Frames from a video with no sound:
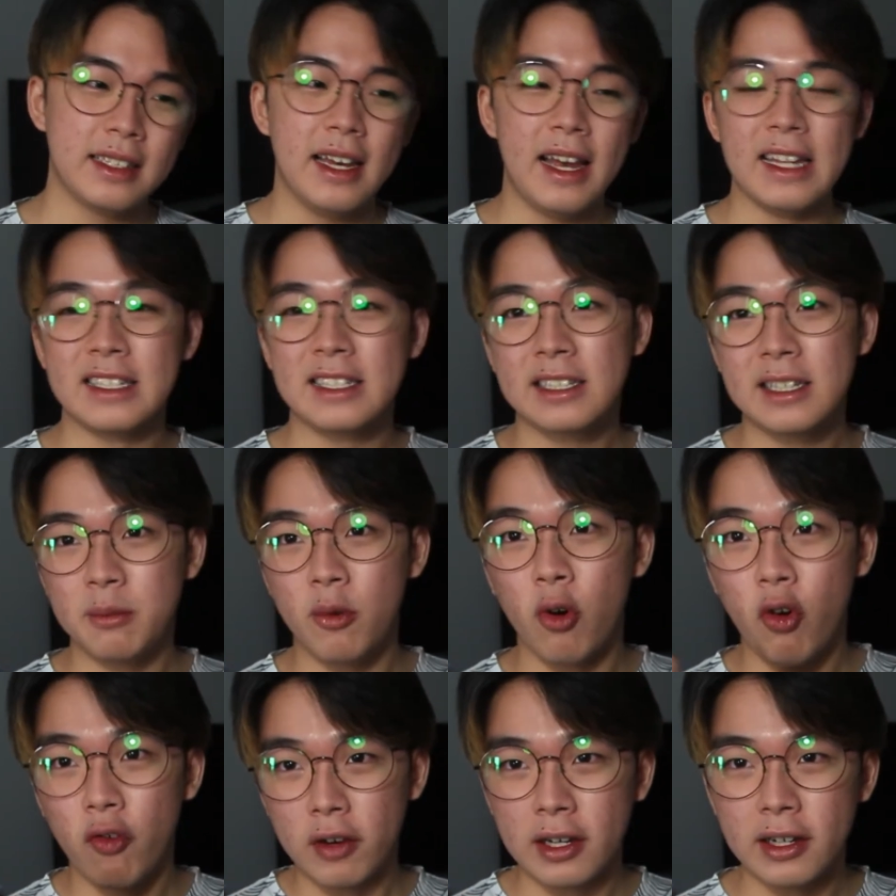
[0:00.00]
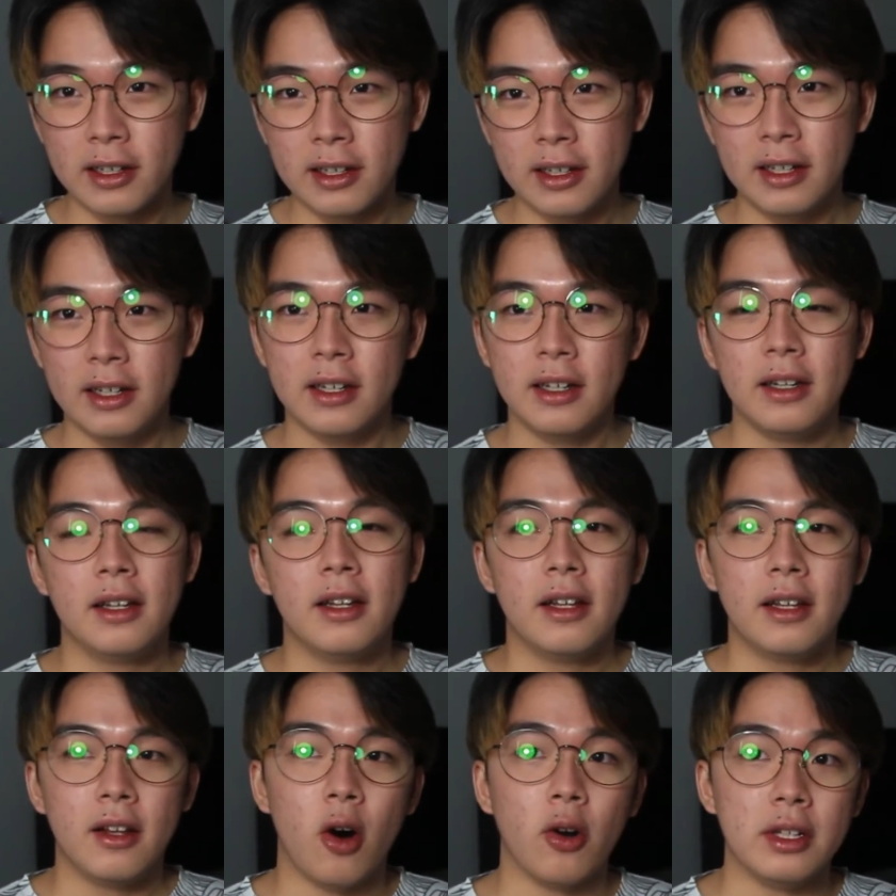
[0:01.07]
and skip over
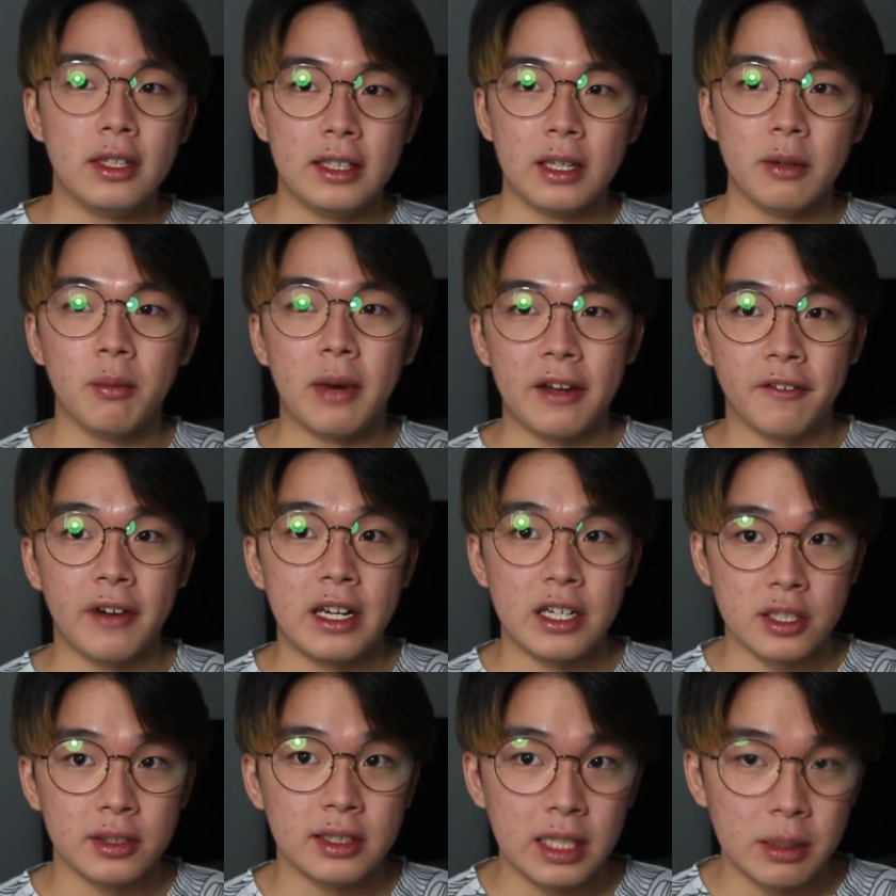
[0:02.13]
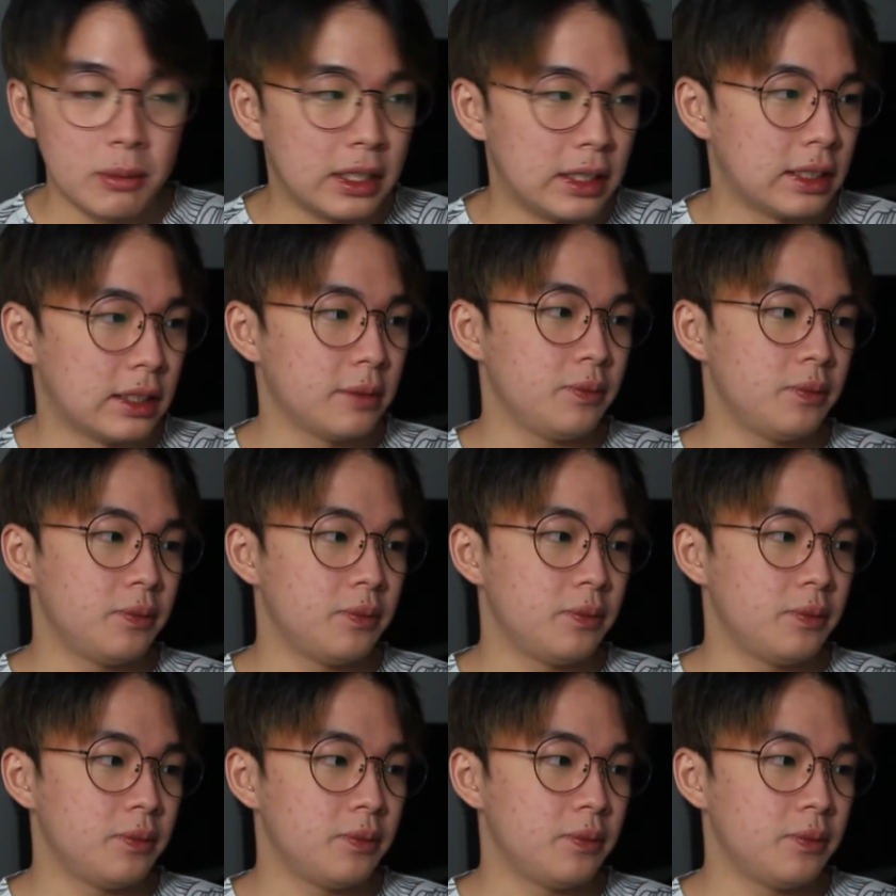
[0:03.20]
auditing my financial statements.